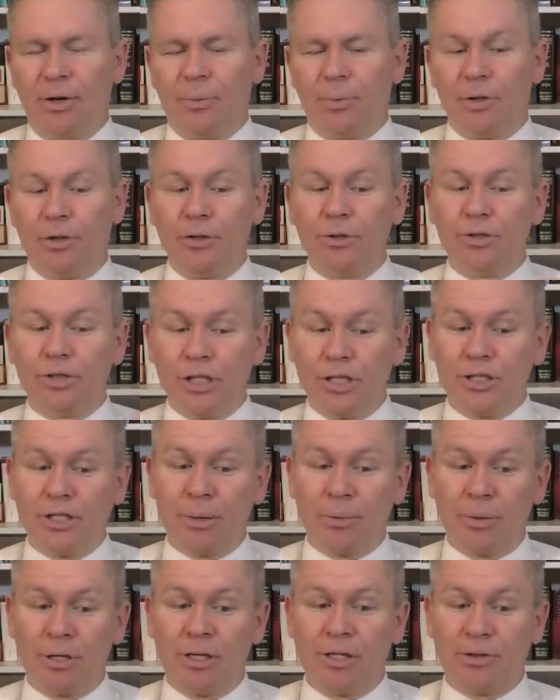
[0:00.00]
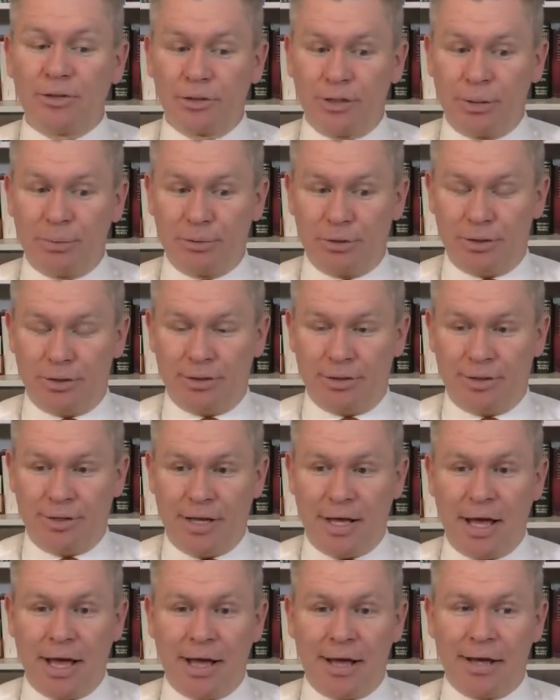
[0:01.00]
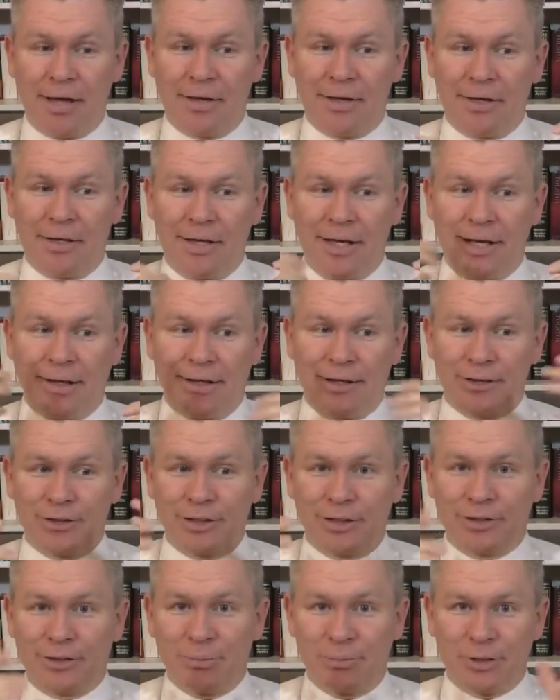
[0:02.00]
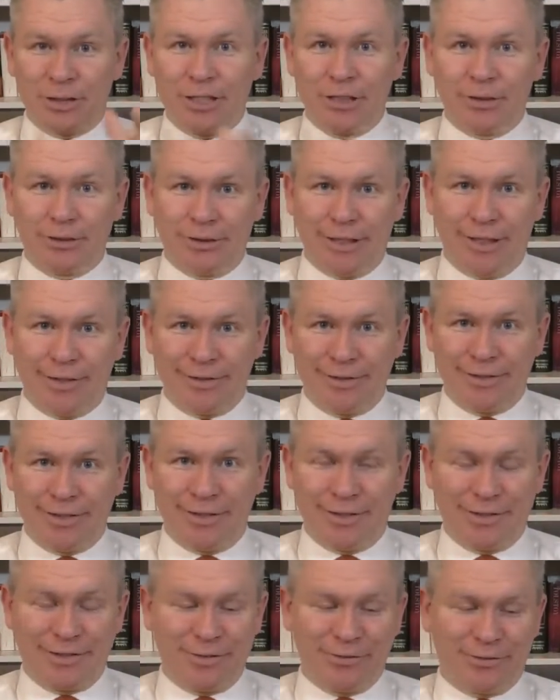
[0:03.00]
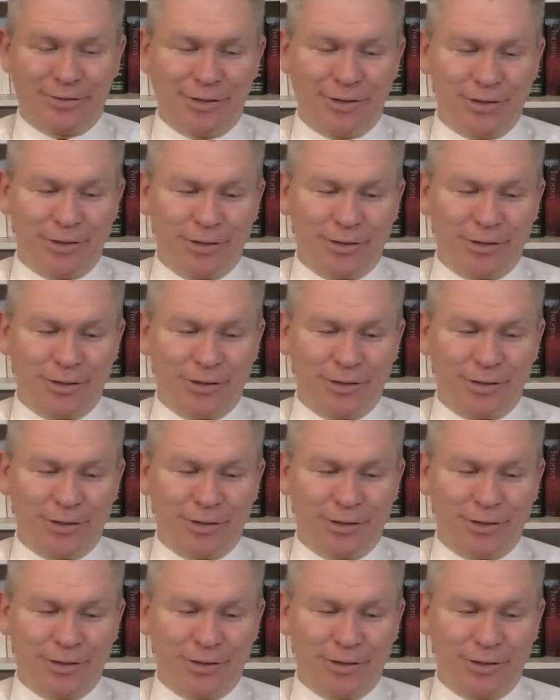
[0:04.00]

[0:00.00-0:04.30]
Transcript: When you see something in Scripture, uh, again, here's some skill sets to, to, for us